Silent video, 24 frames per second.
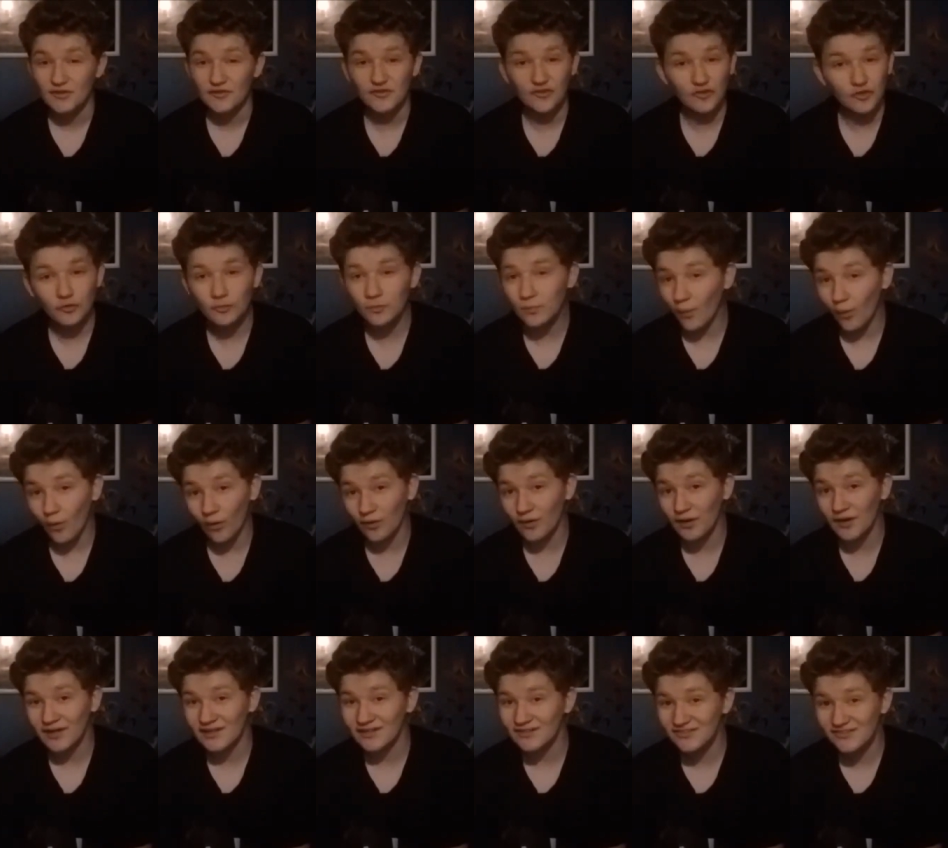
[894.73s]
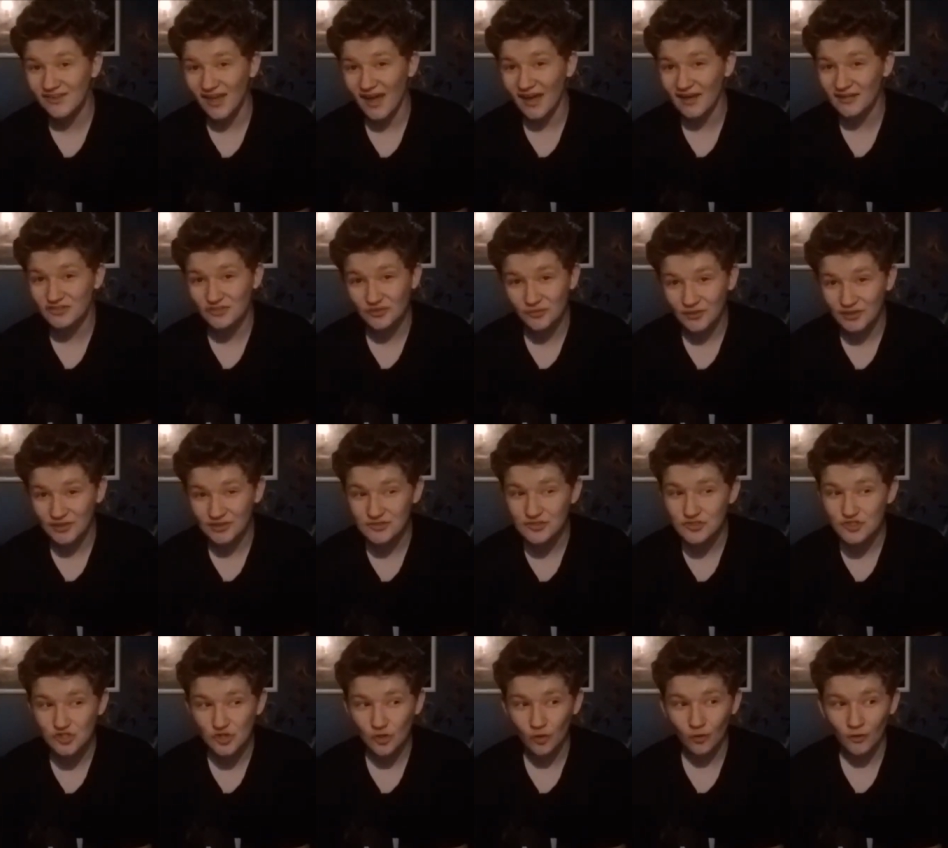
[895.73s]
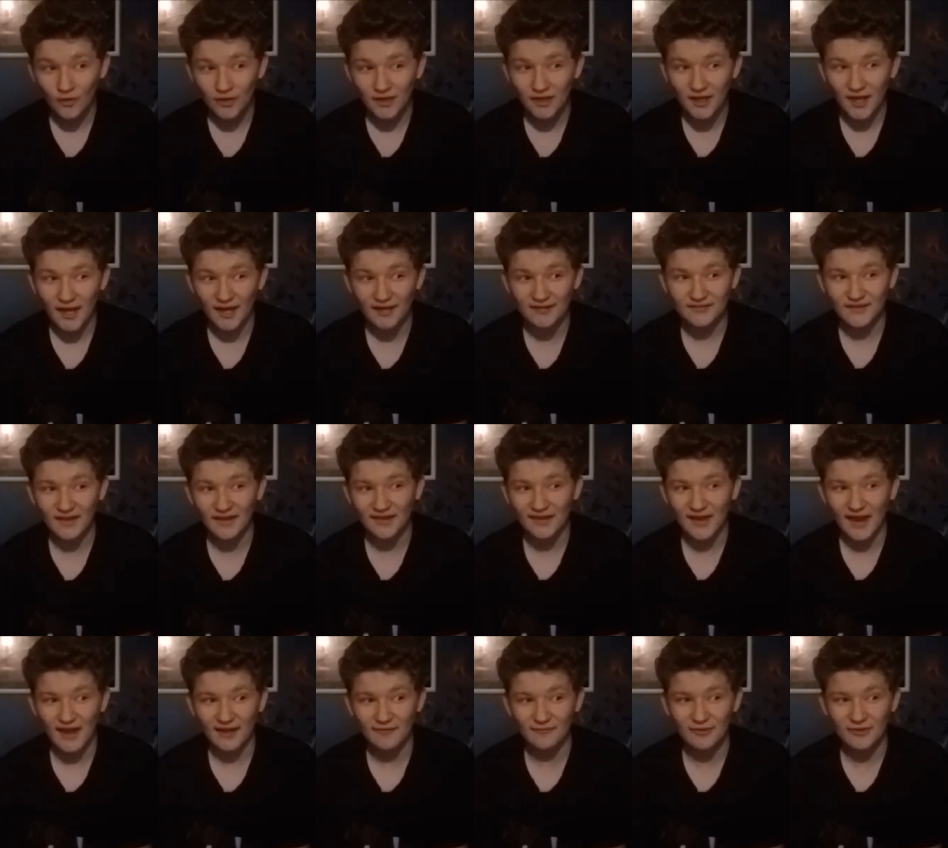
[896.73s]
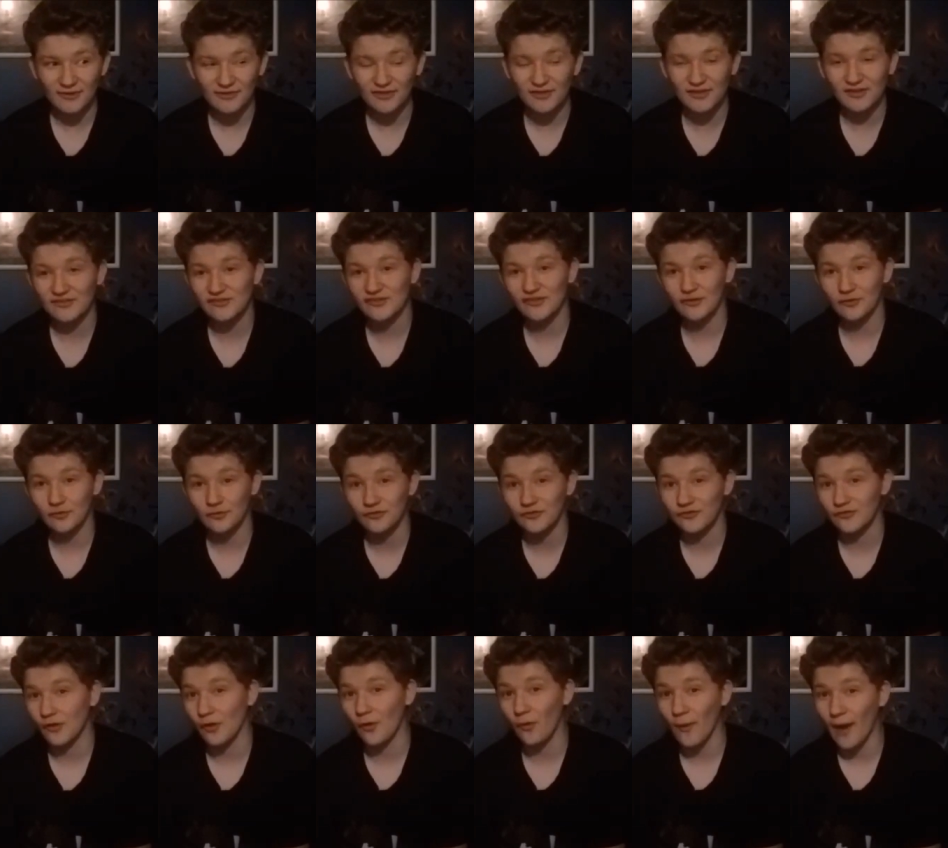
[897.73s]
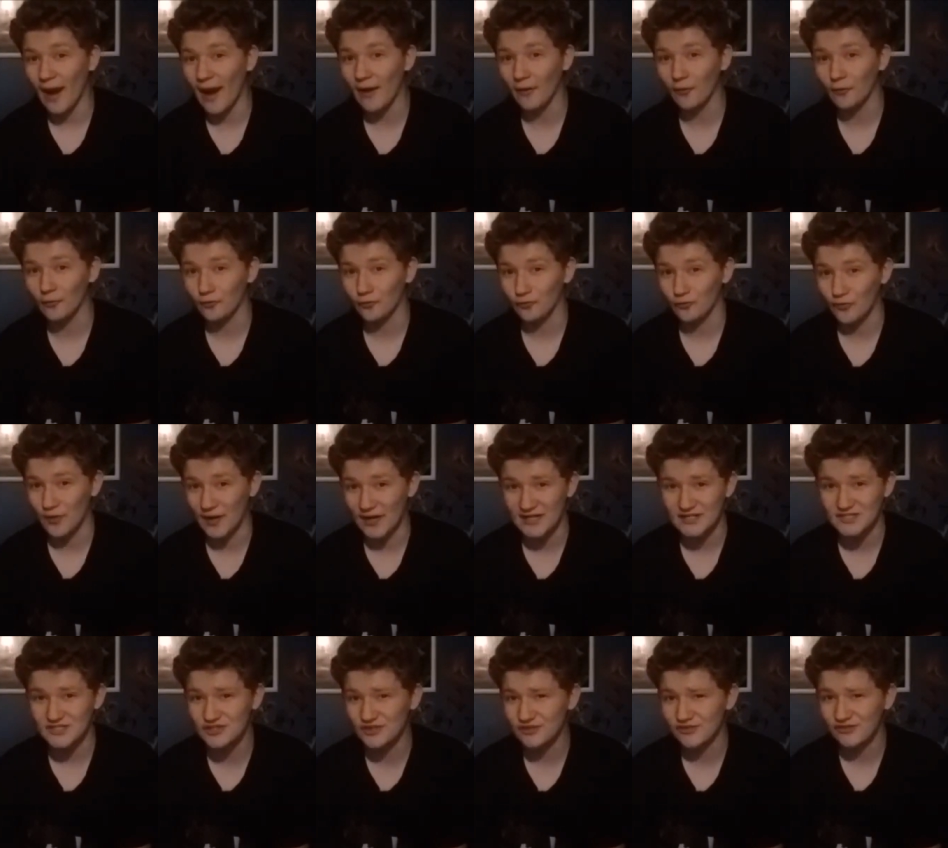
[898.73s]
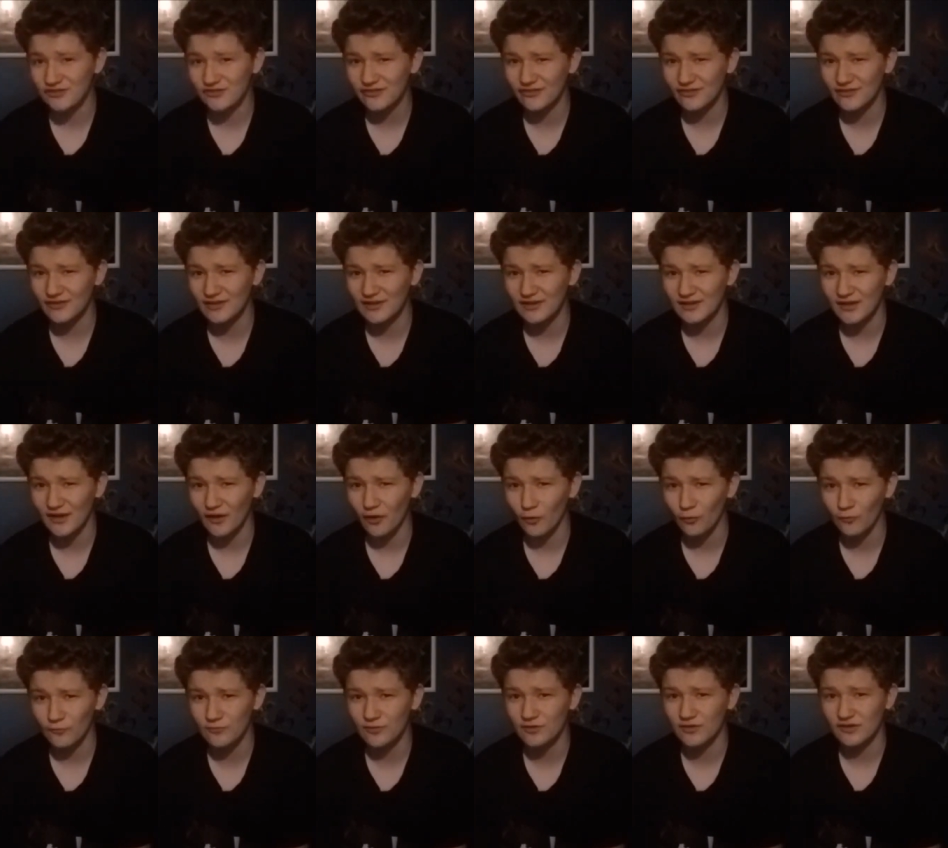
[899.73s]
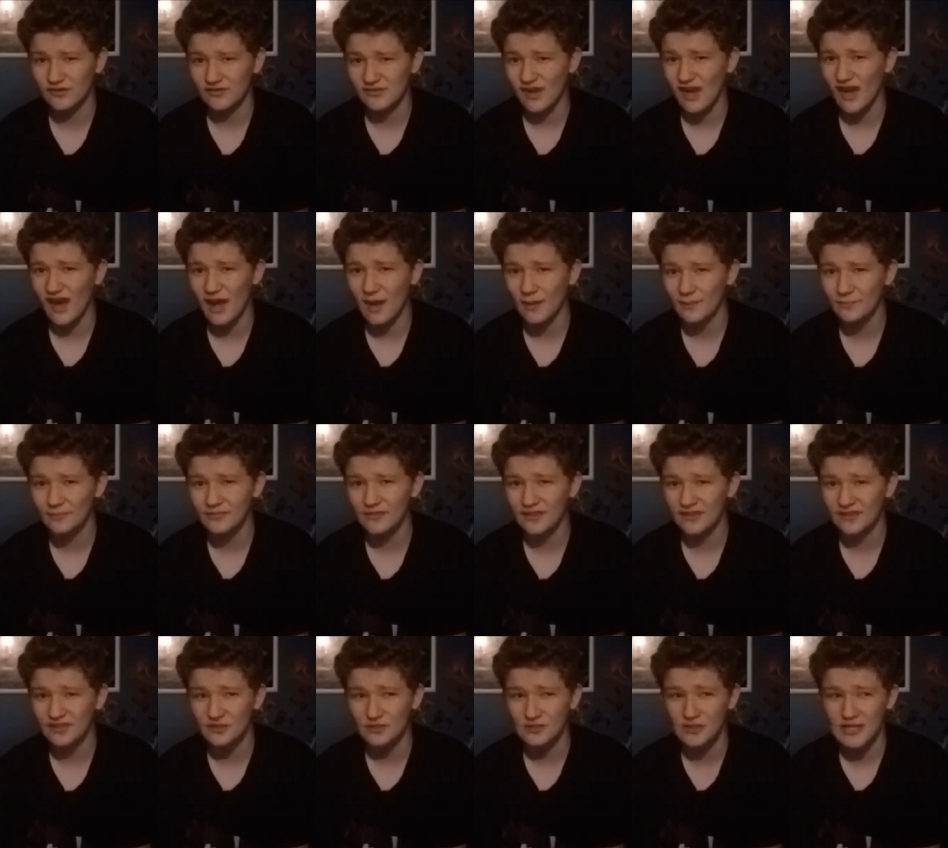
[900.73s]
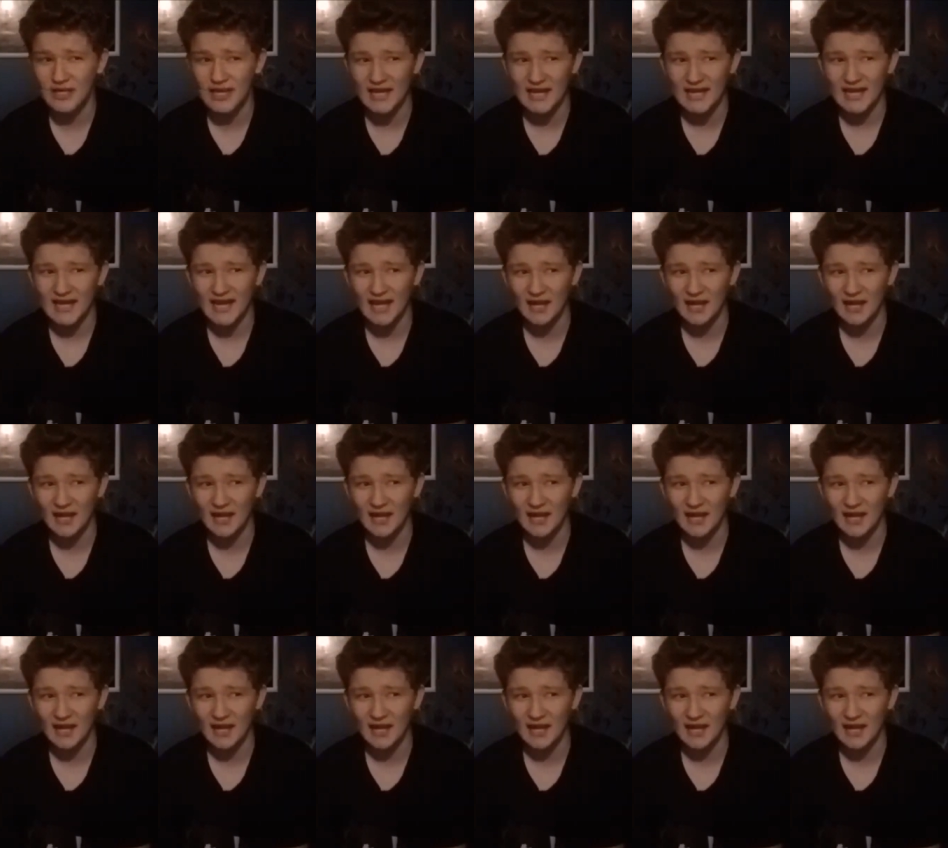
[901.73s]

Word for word: too boring to actually enjoy, and then having things that are so outrageously over the top that you can't